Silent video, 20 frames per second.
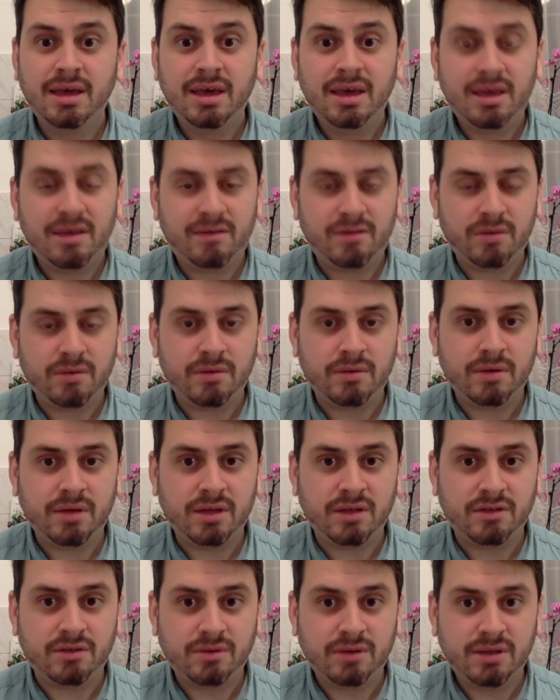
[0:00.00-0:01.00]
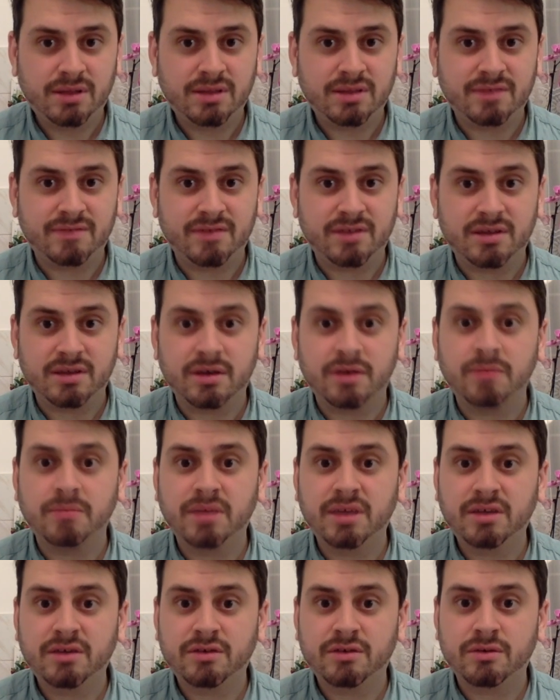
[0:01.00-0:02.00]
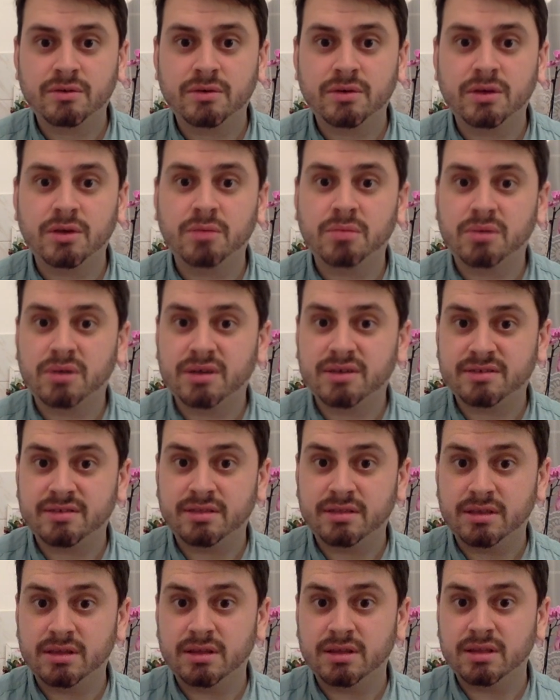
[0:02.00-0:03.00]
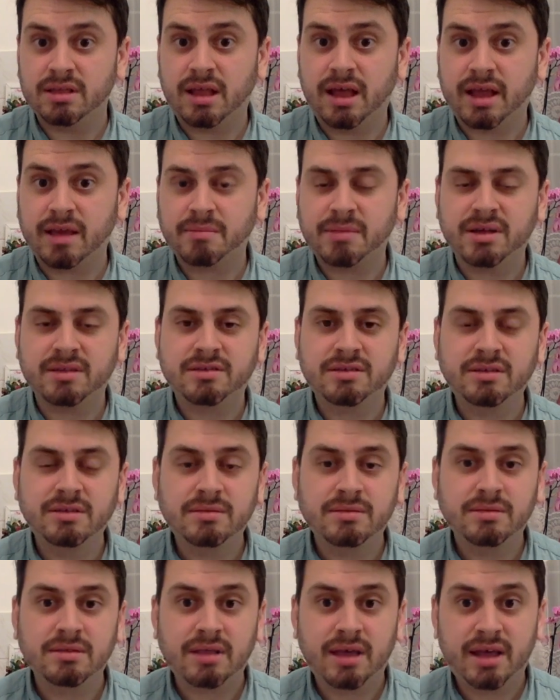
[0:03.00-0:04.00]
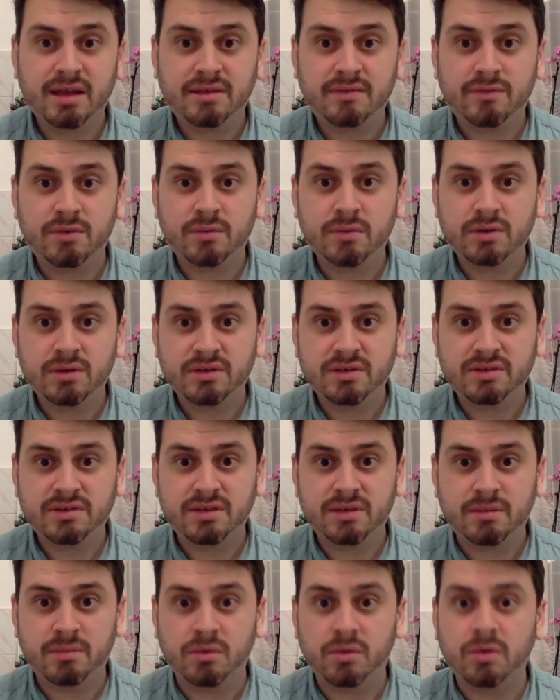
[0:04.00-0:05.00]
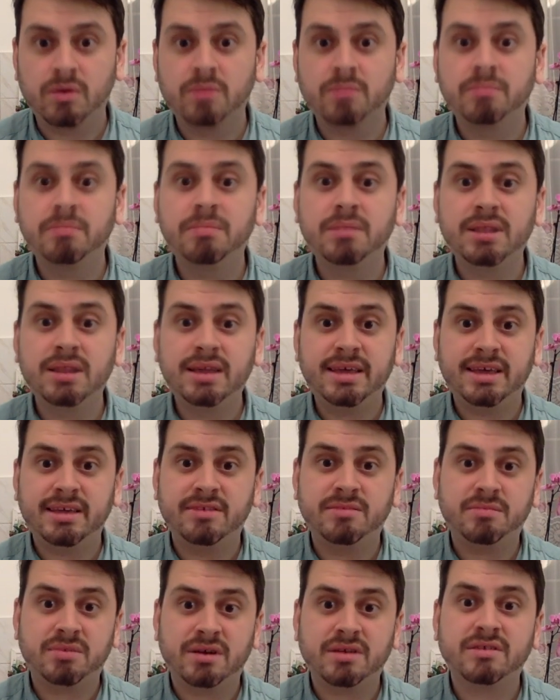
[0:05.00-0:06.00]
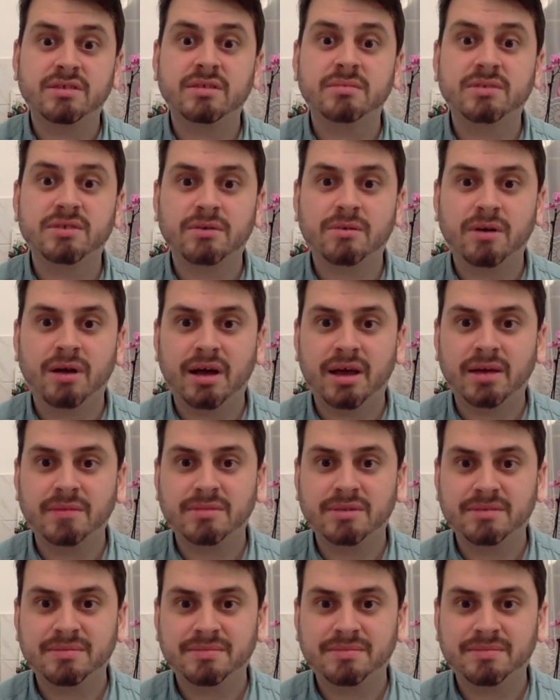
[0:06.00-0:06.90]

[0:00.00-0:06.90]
If you enjoyed this video, make sure you press the like button, and if you want to see more, please press subscribe.